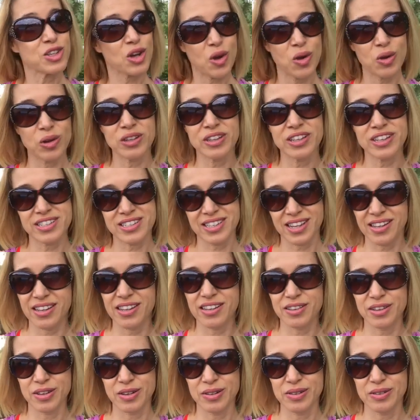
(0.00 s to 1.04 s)
totally
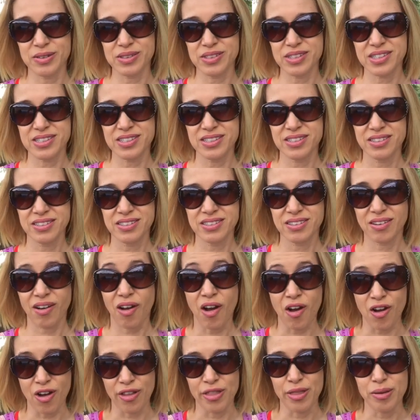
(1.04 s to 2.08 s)
taking those
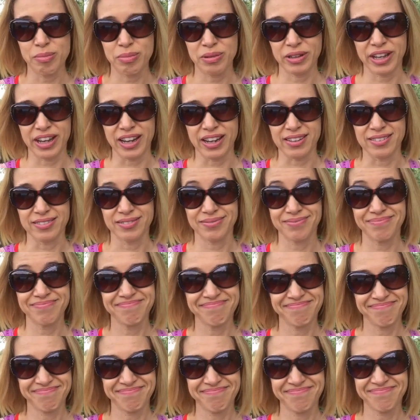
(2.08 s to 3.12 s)
on the plane.
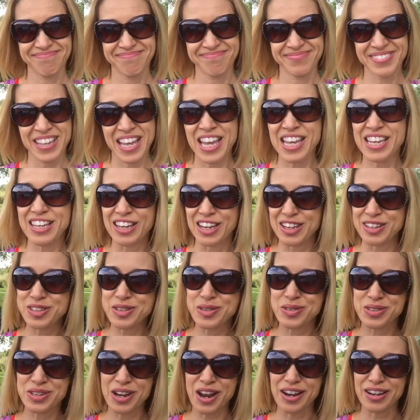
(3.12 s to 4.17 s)
Guess
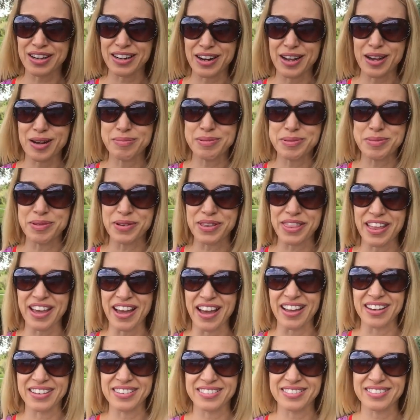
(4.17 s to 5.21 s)
who's not going to help him with that?